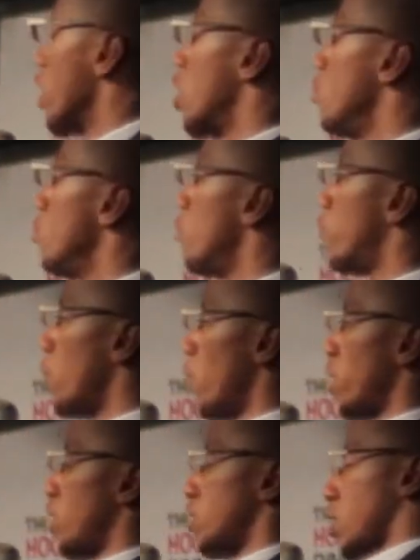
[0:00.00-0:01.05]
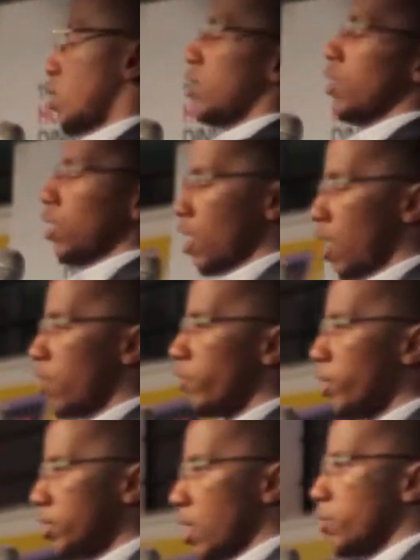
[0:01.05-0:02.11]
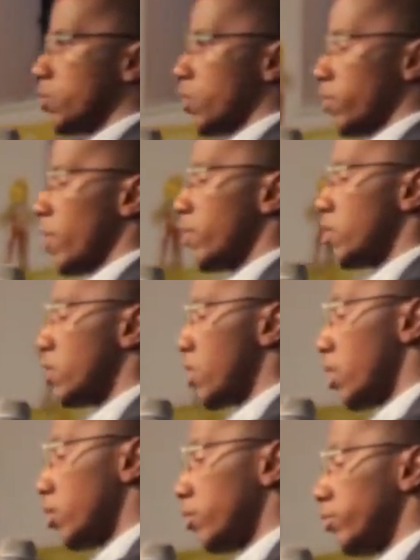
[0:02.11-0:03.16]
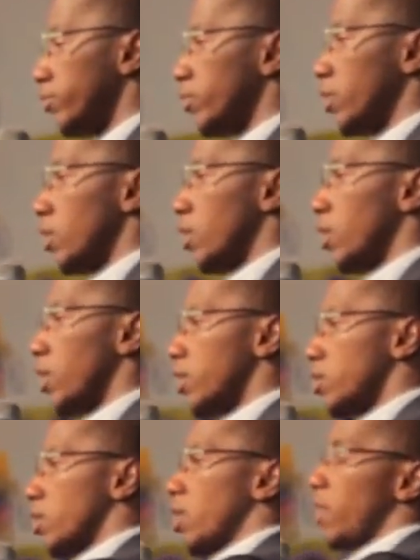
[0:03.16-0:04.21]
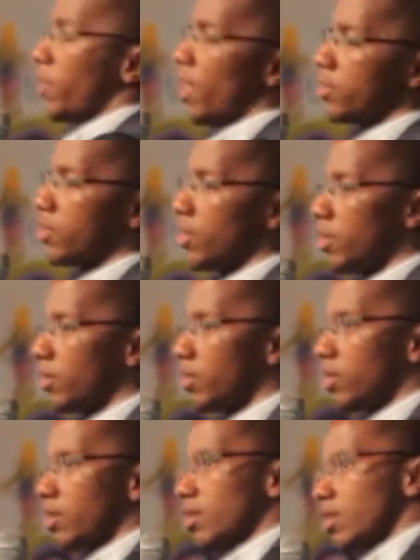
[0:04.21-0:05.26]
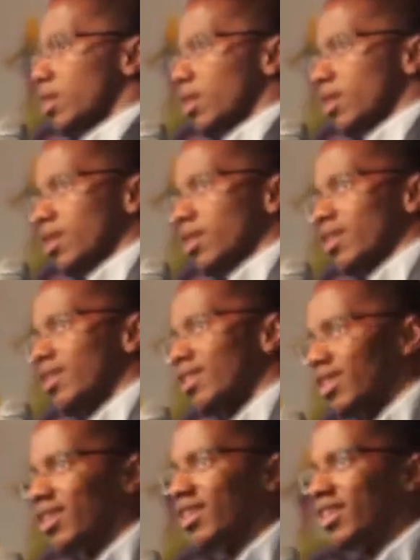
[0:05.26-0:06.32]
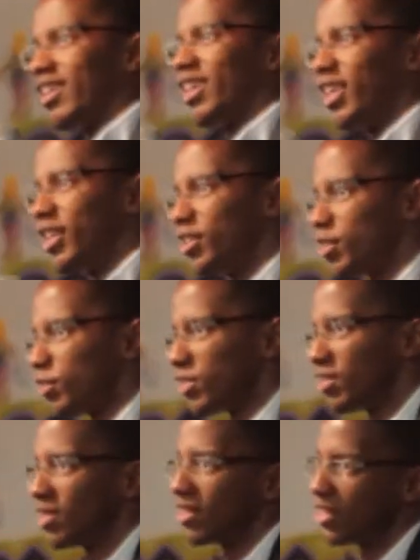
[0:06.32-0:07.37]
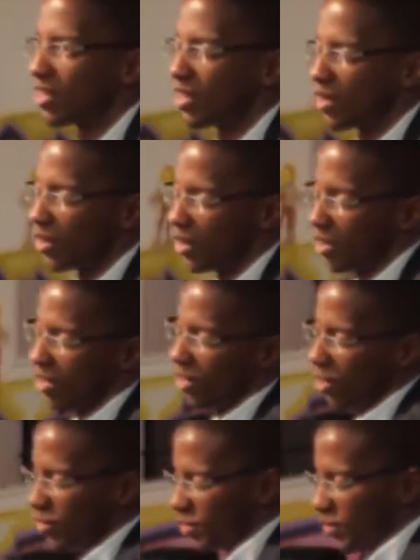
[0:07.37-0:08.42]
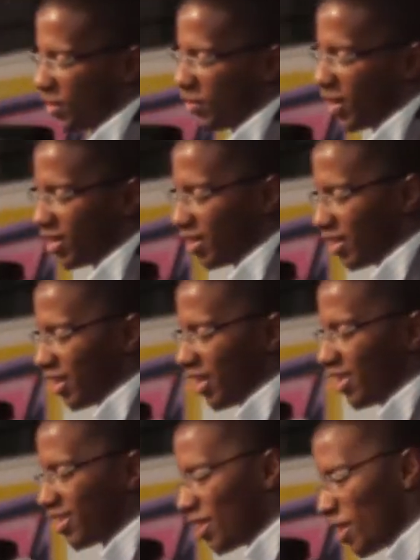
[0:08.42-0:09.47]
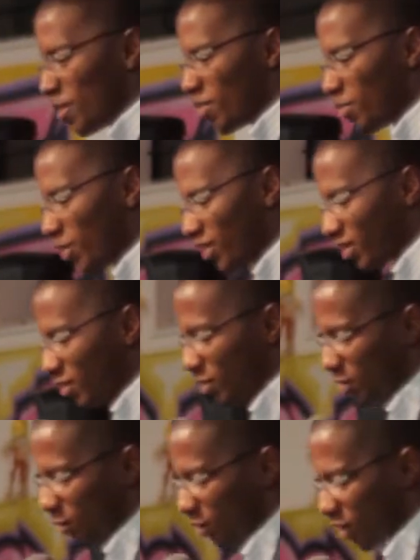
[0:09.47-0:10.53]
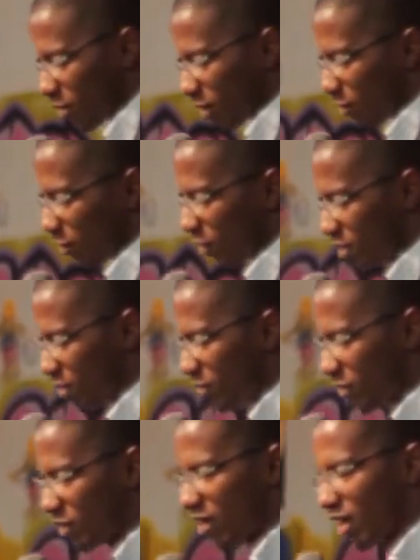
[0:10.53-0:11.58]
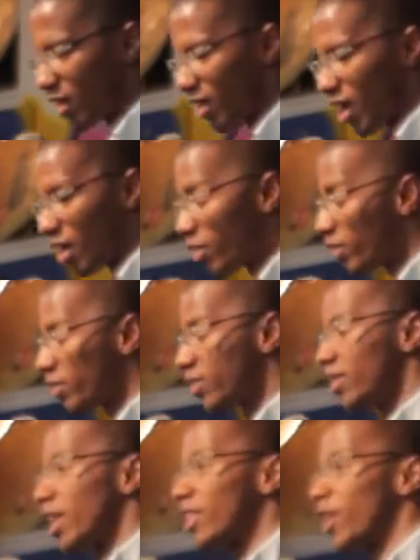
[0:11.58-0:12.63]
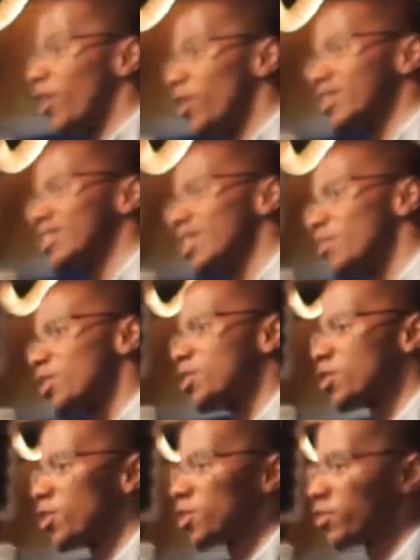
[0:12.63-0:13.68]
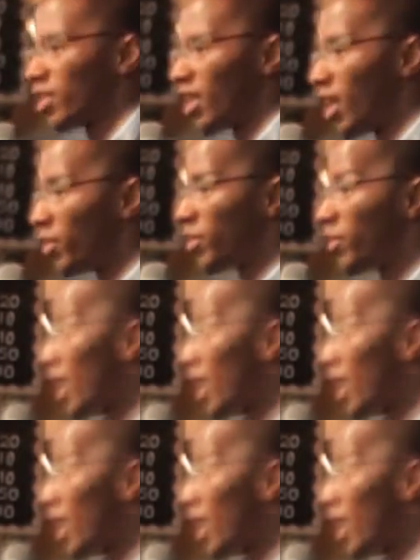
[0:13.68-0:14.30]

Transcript: I can move forward and say, no, of my time is worth 500 Rand. Right? If you guys heard the interview after we won, my partner was talking about 450 Rand an hour, and they asked us how much we charge for an hour.